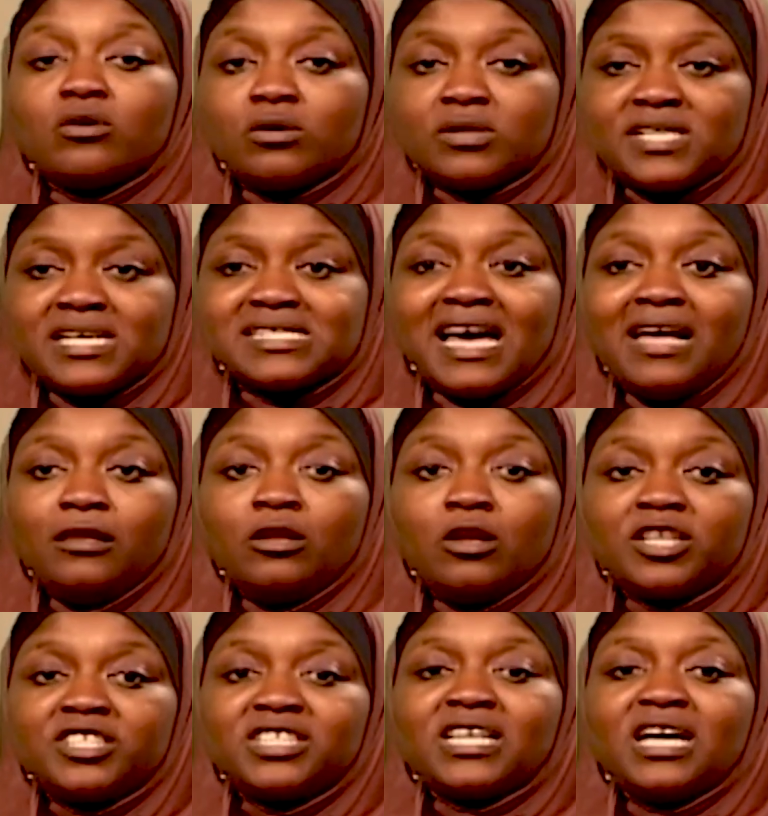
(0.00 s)
audience can
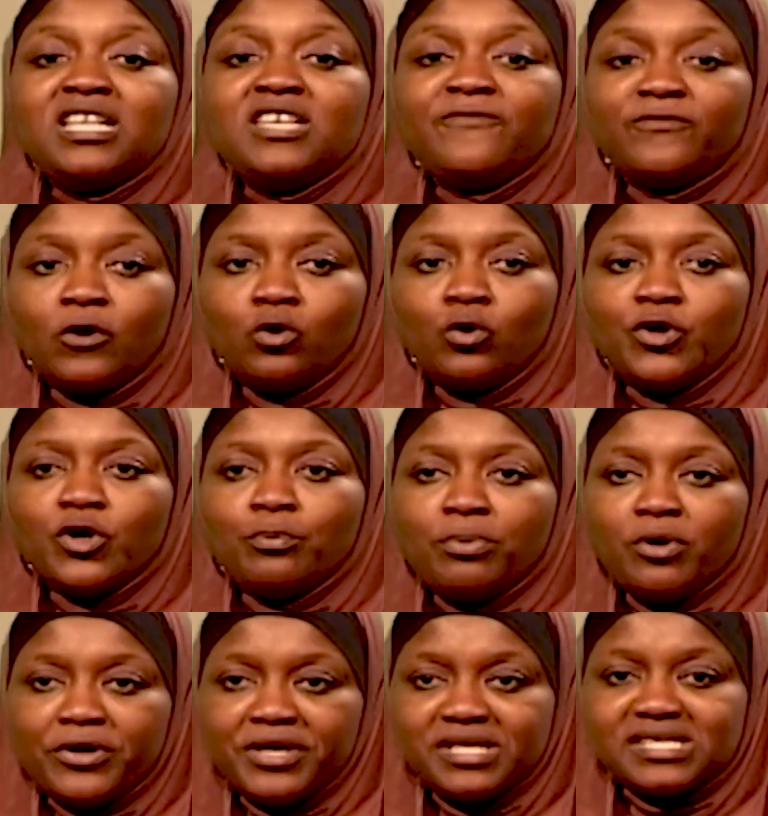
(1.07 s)
logically follow your
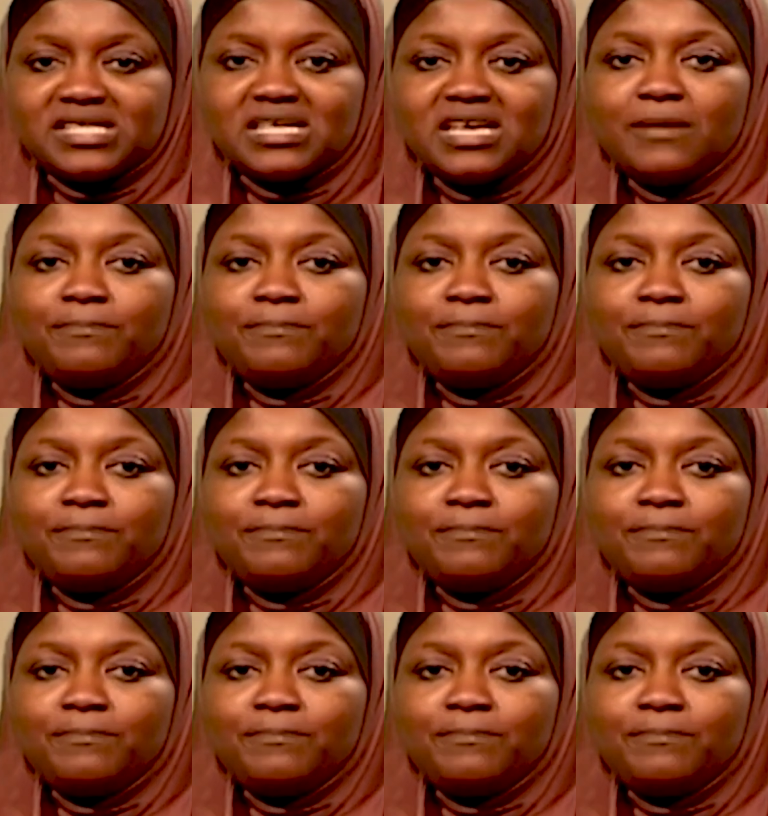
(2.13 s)
points,